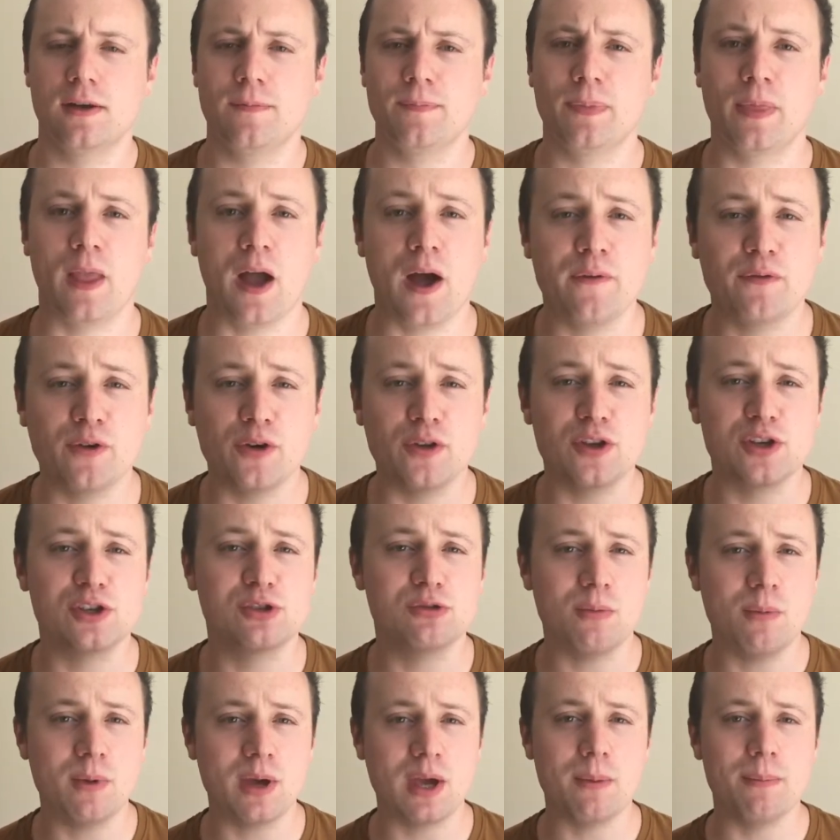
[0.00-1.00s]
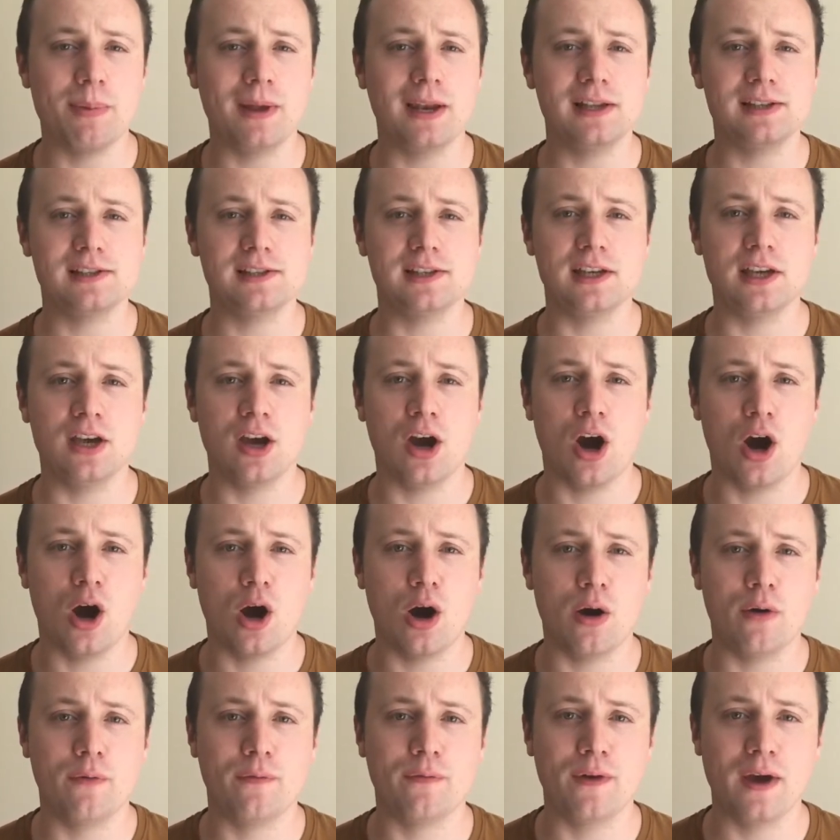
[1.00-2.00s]
I've got the swimming ability
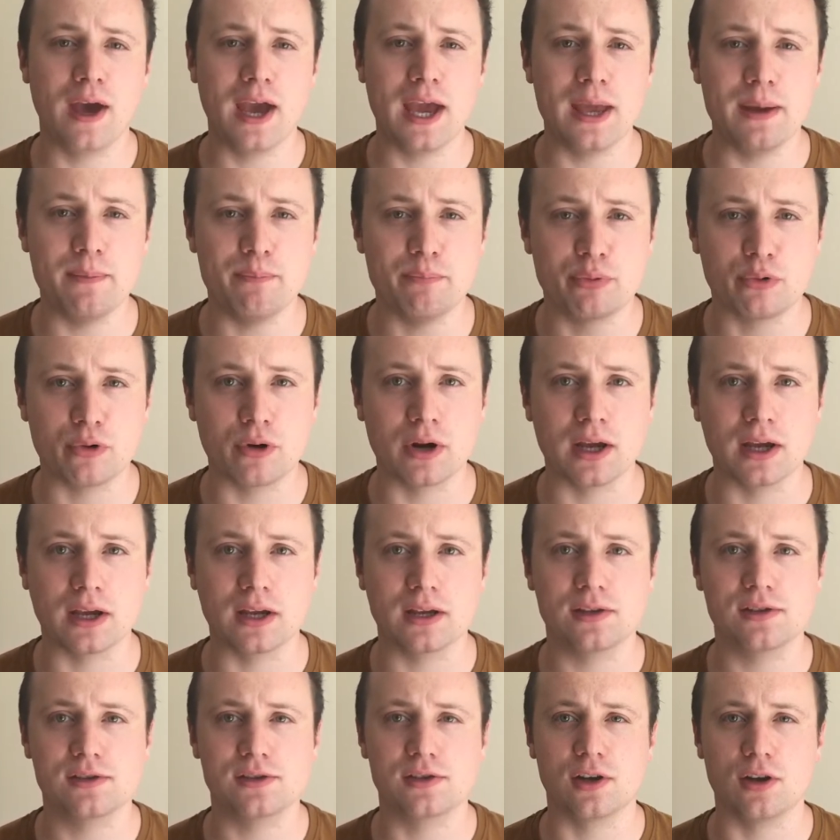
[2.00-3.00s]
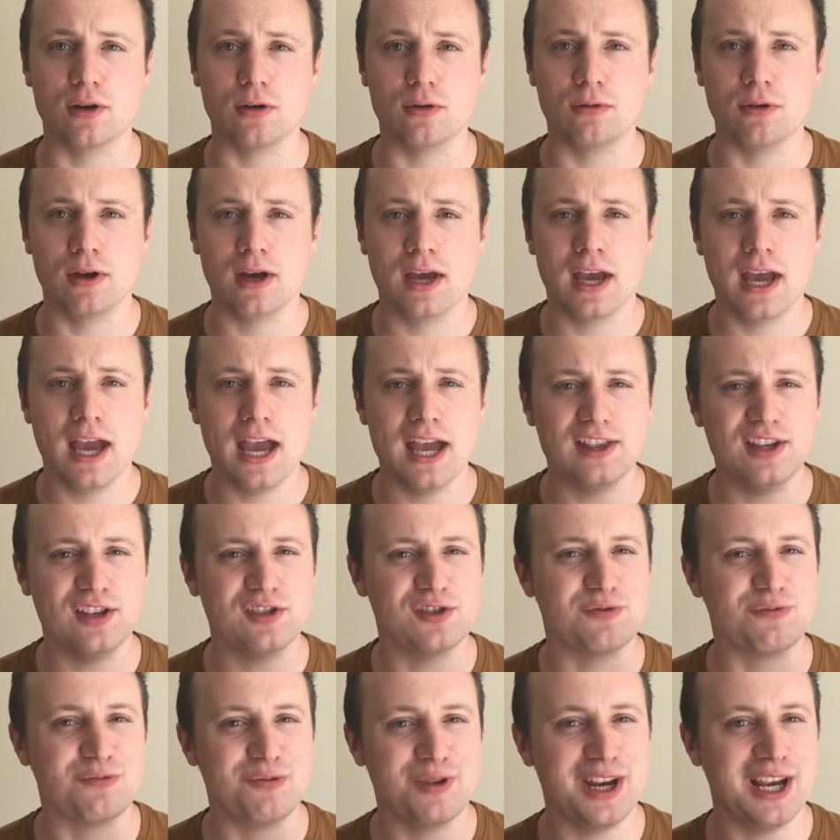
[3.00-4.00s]
of a brick, so it
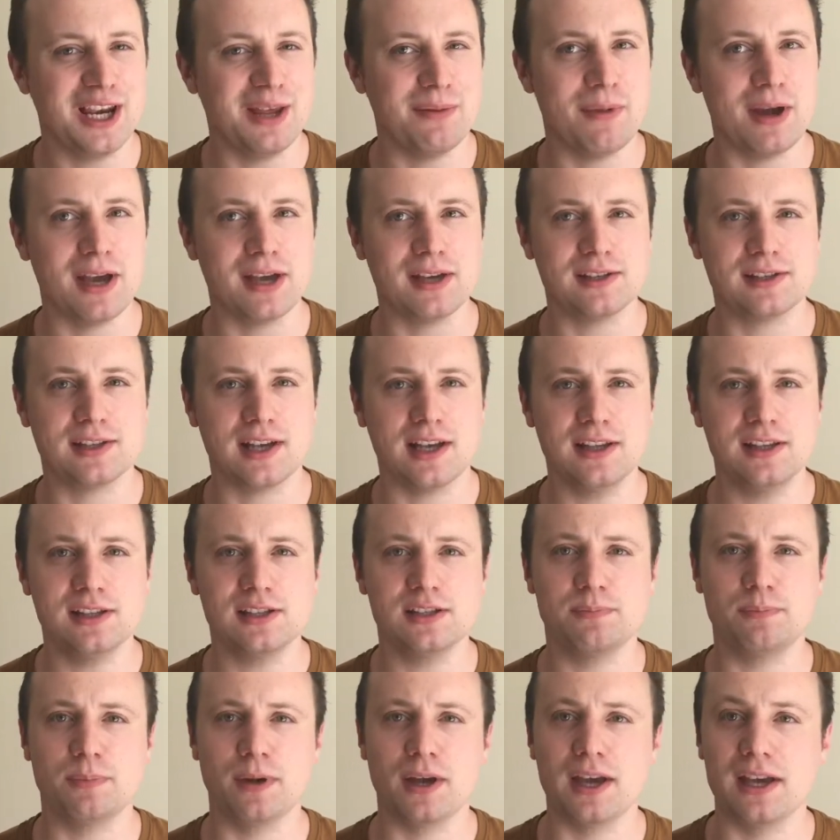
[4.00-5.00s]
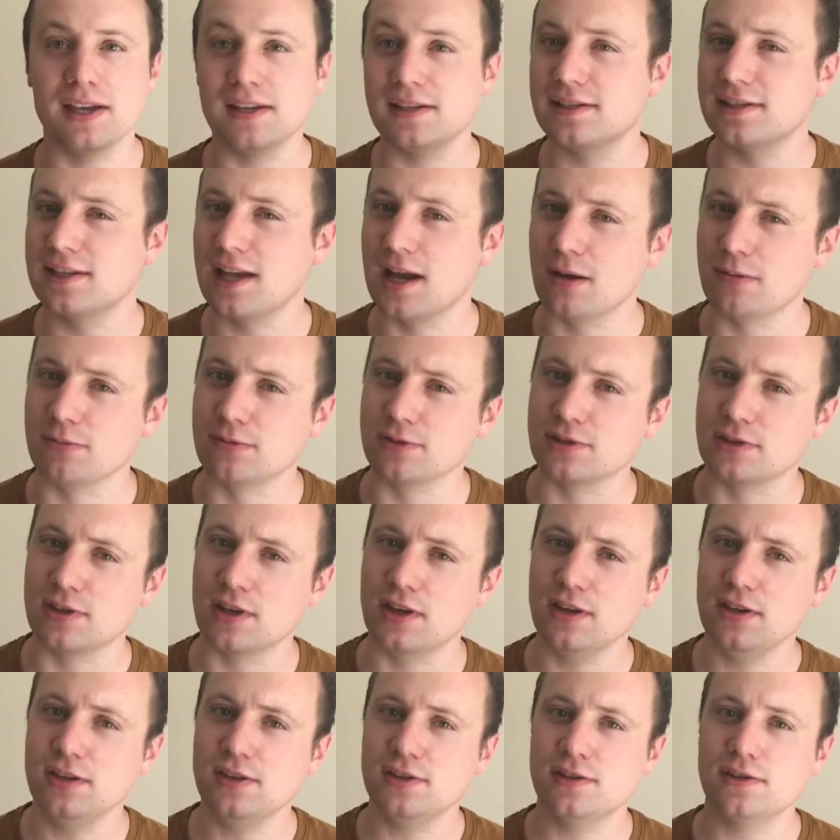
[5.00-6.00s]
doesn't really make sense, but it sounds
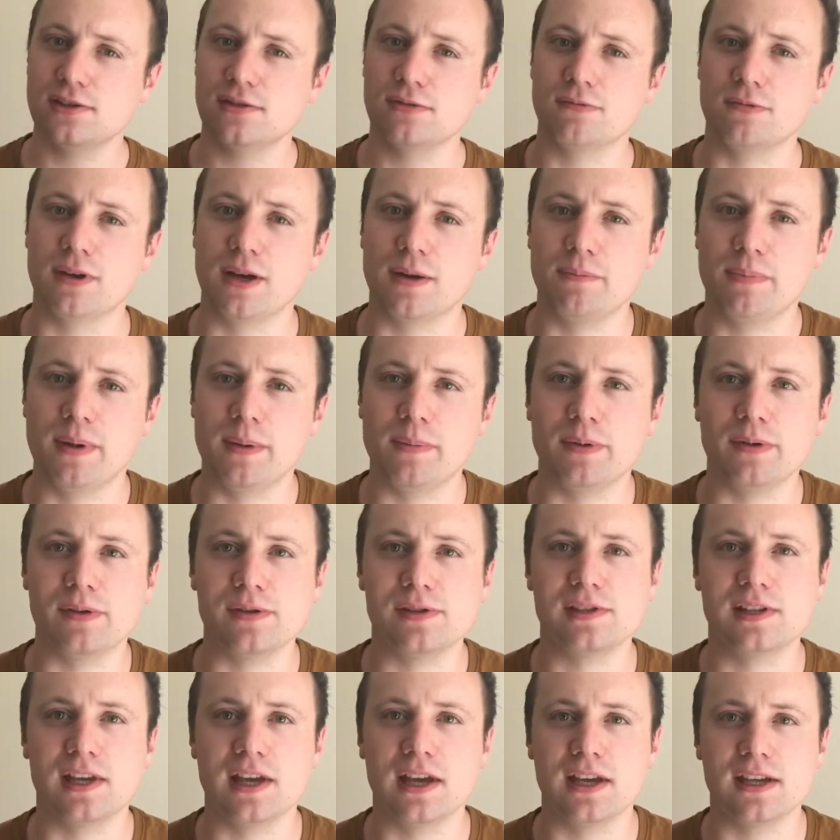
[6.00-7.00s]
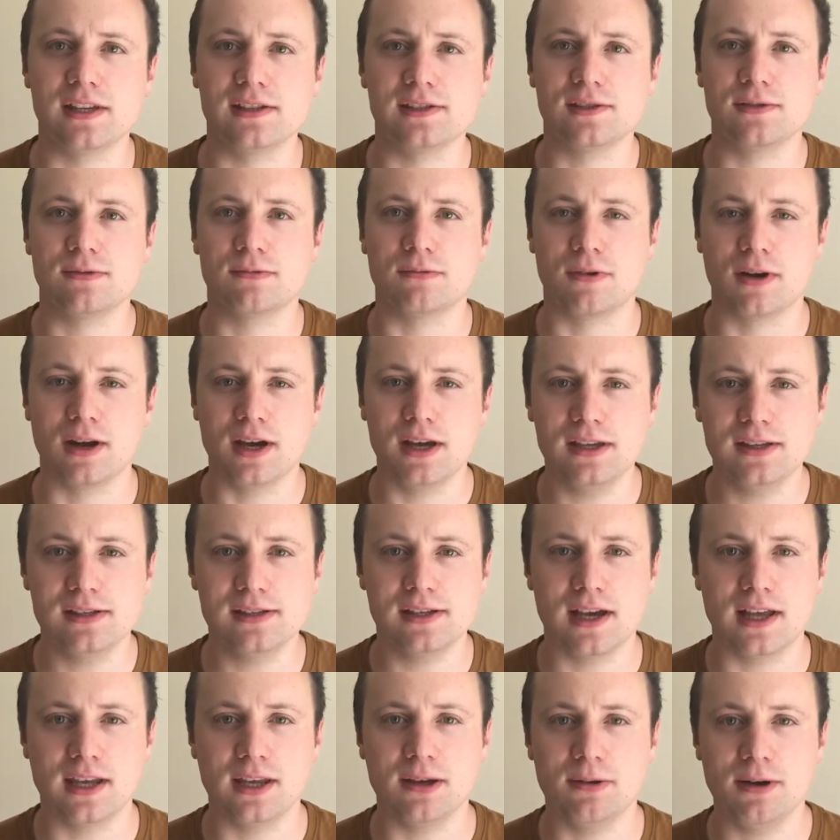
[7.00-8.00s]
nice when people say it right
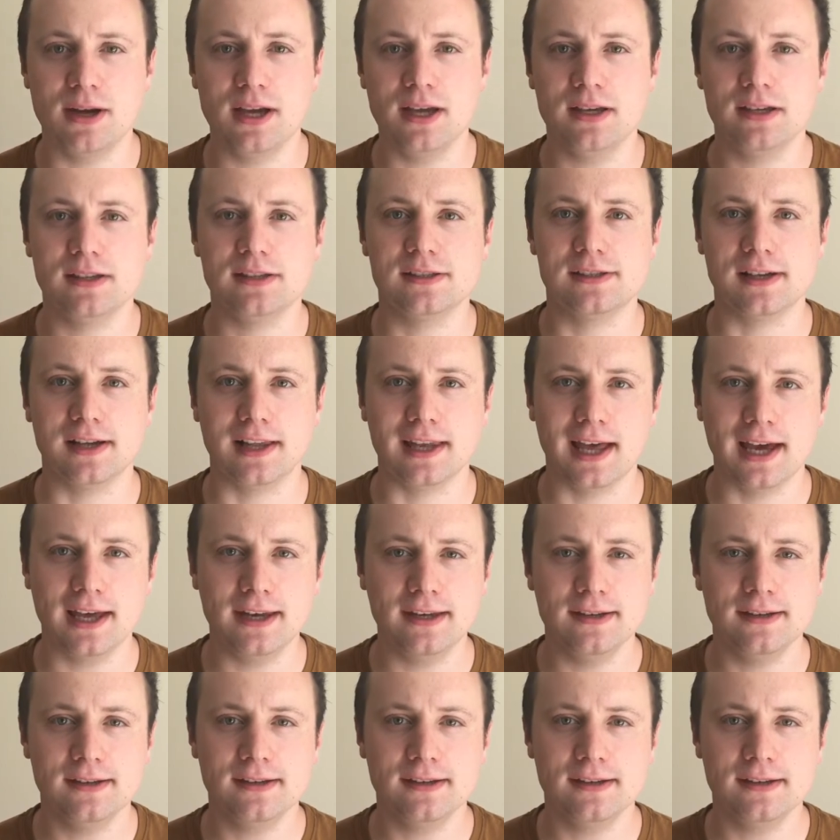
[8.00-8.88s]
anyway, Dulan.